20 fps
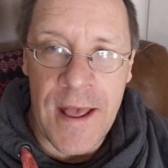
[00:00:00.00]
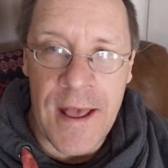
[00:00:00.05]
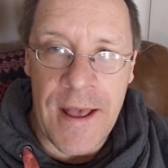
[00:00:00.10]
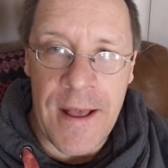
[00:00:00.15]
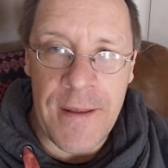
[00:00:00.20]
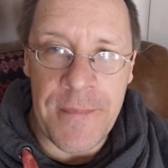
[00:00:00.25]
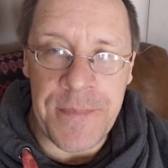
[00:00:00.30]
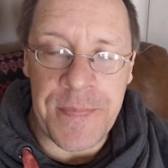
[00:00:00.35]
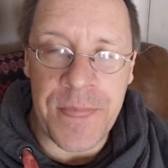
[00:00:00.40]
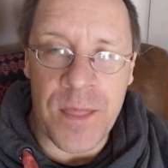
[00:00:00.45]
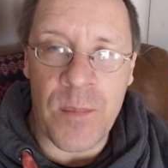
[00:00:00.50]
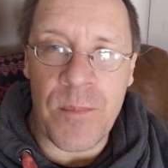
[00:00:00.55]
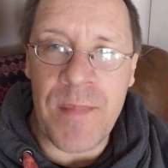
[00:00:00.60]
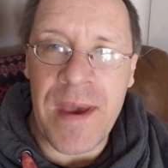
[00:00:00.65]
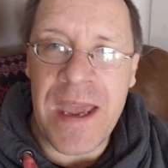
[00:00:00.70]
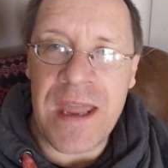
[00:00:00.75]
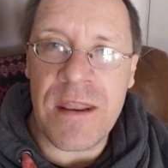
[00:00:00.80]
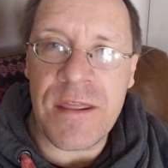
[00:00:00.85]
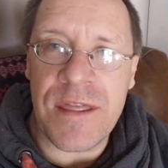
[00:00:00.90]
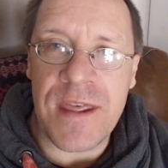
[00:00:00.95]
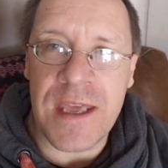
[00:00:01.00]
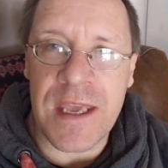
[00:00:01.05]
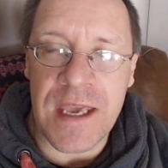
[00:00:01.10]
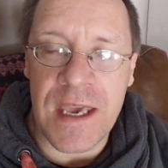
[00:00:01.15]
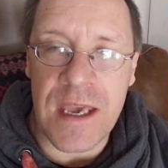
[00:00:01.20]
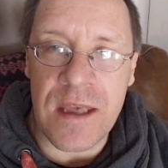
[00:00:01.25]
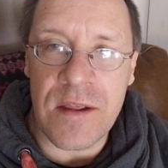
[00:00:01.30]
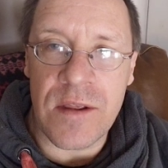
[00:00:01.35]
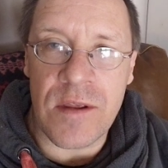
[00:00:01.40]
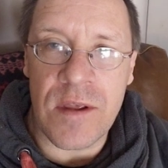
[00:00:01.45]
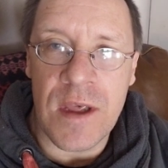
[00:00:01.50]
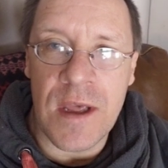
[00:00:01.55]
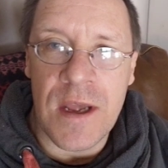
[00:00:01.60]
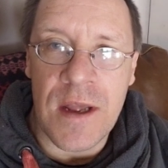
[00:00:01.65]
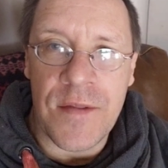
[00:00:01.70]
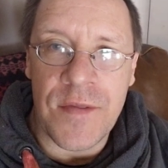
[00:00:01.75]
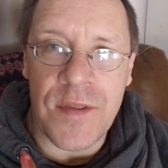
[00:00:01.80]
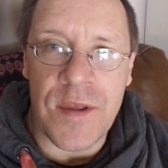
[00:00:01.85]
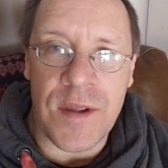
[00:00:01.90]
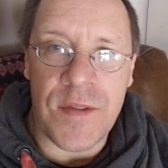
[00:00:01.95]
The main thing is
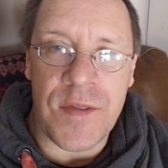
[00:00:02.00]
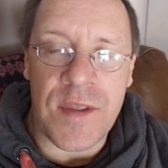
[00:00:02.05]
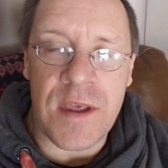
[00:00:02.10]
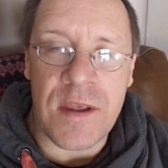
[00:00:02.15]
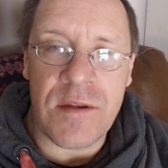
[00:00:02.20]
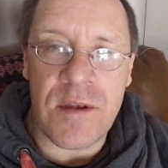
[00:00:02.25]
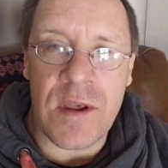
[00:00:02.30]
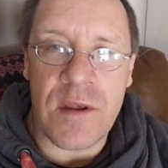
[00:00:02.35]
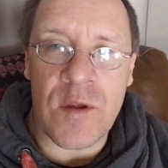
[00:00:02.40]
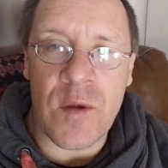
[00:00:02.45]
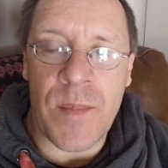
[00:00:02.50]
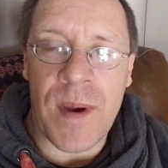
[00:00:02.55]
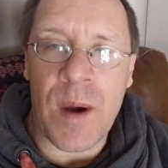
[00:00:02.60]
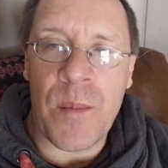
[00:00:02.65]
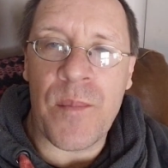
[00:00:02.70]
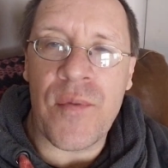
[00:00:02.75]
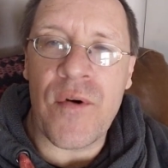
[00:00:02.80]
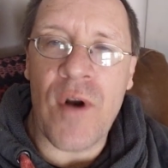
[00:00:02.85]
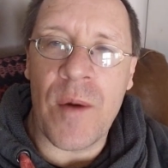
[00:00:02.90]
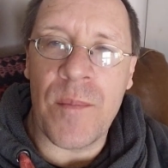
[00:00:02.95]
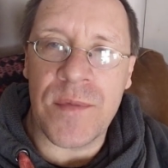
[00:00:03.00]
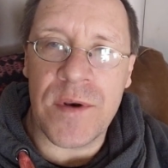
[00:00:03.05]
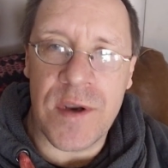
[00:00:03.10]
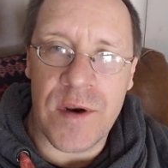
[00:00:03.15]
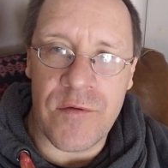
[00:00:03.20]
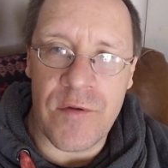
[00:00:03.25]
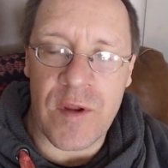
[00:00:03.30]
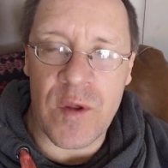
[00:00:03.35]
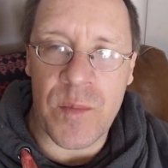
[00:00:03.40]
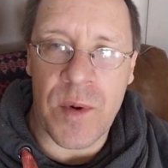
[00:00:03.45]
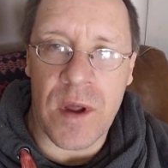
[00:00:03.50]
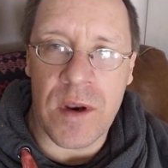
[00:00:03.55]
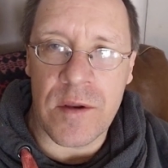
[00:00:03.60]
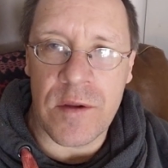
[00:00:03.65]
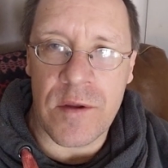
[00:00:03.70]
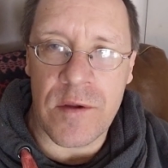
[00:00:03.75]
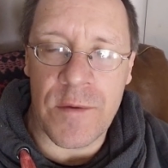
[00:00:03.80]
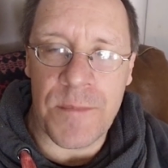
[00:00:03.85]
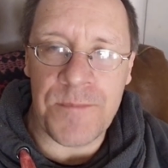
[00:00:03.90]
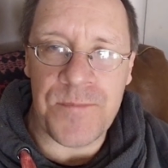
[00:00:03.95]
that this is about prompt and
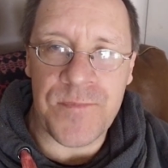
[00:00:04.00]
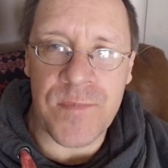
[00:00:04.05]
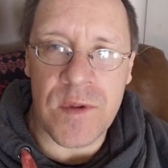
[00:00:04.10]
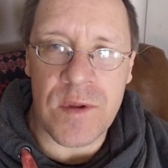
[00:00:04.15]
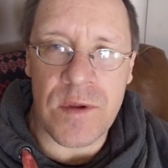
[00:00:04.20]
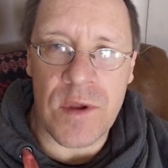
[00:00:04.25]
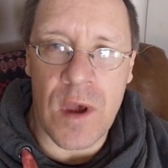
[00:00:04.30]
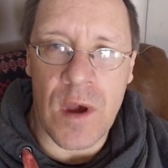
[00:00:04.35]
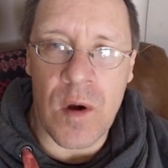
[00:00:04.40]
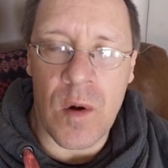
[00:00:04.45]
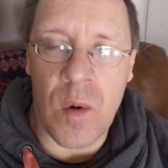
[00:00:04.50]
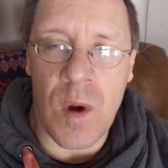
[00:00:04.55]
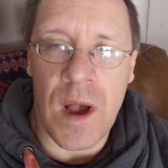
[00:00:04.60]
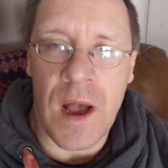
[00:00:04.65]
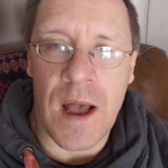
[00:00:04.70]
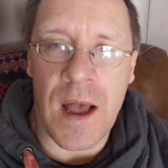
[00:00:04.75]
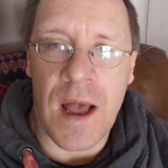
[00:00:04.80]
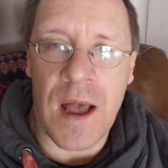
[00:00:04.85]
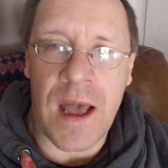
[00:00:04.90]
response. So